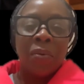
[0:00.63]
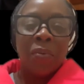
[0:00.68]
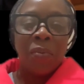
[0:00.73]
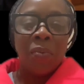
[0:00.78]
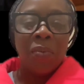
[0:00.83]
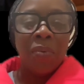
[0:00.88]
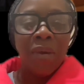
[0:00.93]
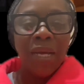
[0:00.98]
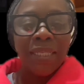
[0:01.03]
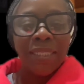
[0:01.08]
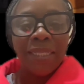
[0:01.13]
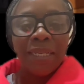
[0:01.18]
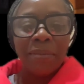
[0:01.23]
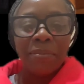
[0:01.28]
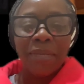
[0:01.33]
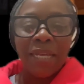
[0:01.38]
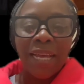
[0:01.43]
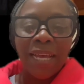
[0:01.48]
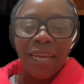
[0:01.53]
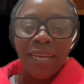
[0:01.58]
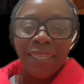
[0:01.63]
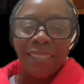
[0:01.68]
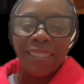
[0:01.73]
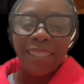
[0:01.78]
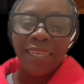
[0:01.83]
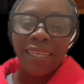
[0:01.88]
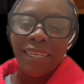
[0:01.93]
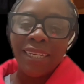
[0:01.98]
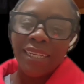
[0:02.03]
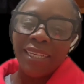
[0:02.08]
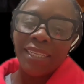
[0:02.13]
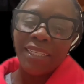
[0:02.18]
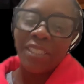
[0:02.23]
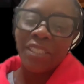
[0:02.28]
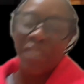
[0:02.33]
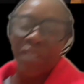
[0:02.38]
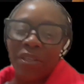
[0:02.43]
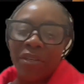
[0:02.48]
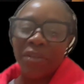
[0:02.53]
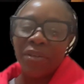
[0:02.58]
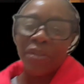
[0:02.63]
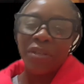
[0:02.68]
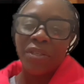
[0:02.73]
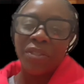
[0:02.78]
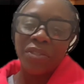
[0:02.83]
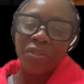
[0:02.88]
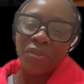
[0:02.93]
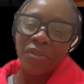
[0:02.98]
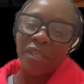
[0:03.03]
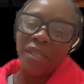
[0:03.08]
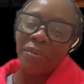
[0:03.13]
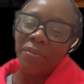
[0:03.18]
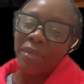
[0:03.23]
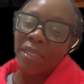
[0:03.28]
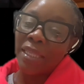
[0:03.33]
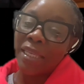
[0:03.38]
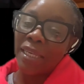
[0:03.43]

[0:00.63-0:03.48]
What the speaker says: What's up, guys? It is your girl Tree with